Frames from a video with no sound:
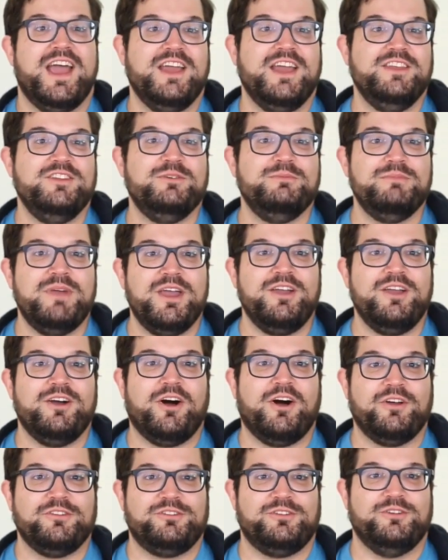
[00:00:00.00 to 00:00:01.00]
And you may
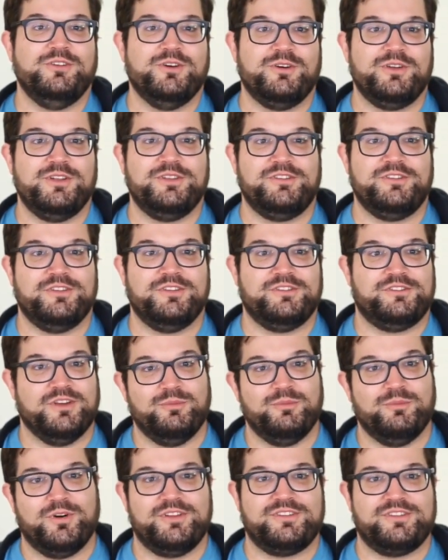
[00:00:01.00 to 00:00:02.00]
also notice that
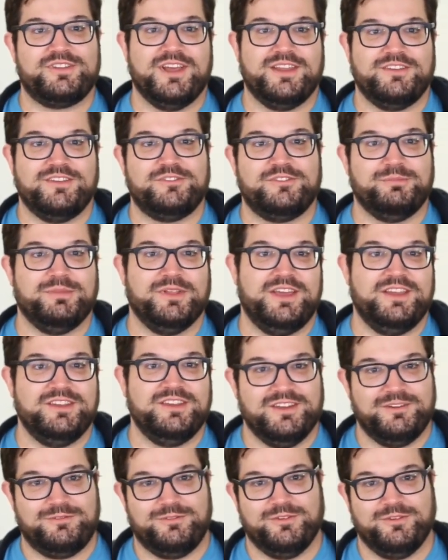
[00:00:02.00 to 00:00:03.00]
some words get displayed
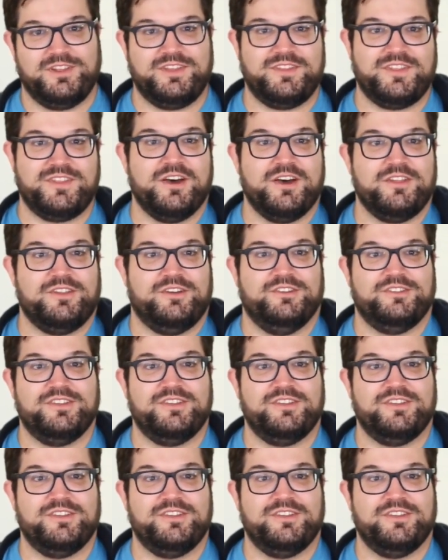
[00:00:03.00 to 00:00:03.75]
differently than others.